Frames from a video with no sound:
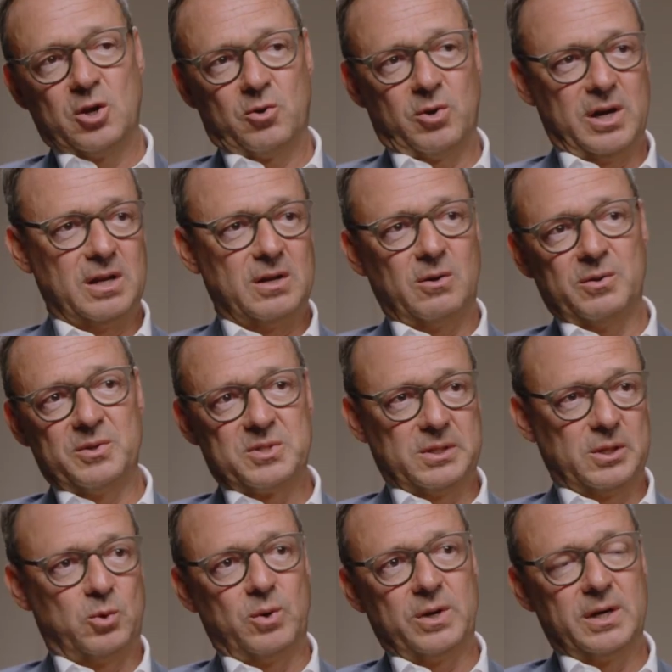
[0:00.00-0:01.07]
creating all this
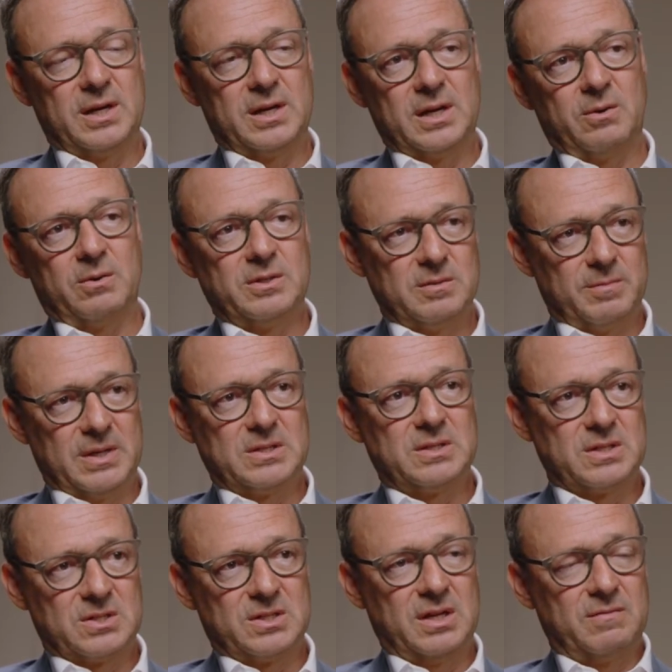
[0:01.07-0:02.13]
liquidity now in
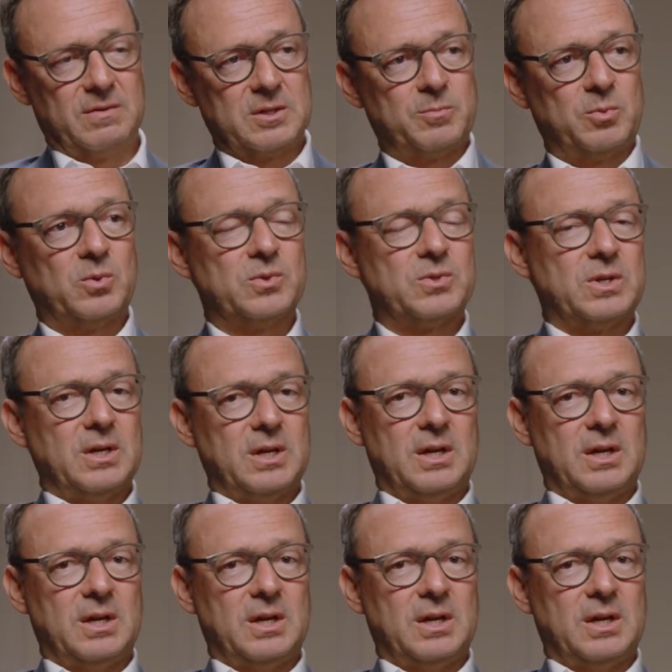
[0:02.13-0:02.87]
domestic savings pools.